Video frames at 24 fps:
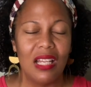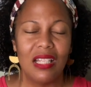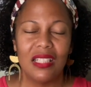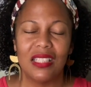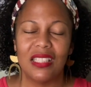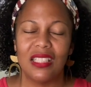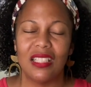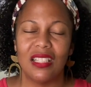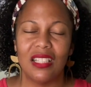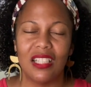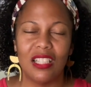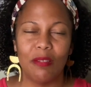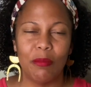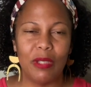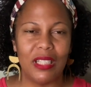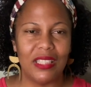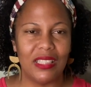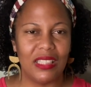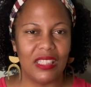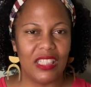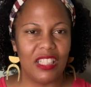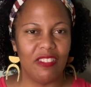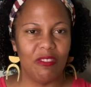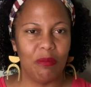Tom
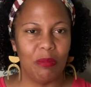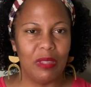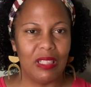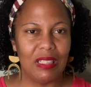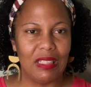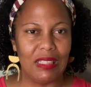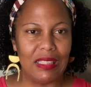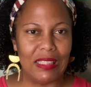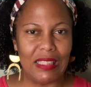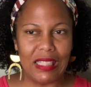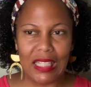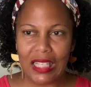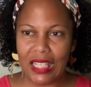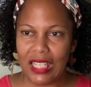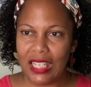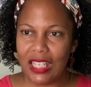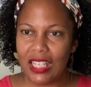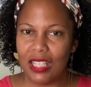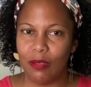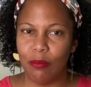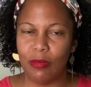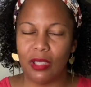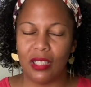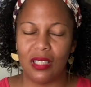hasn't given me a
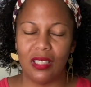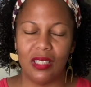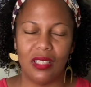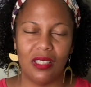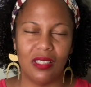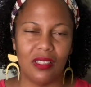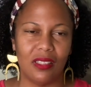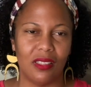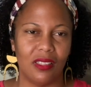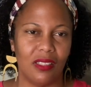dime because,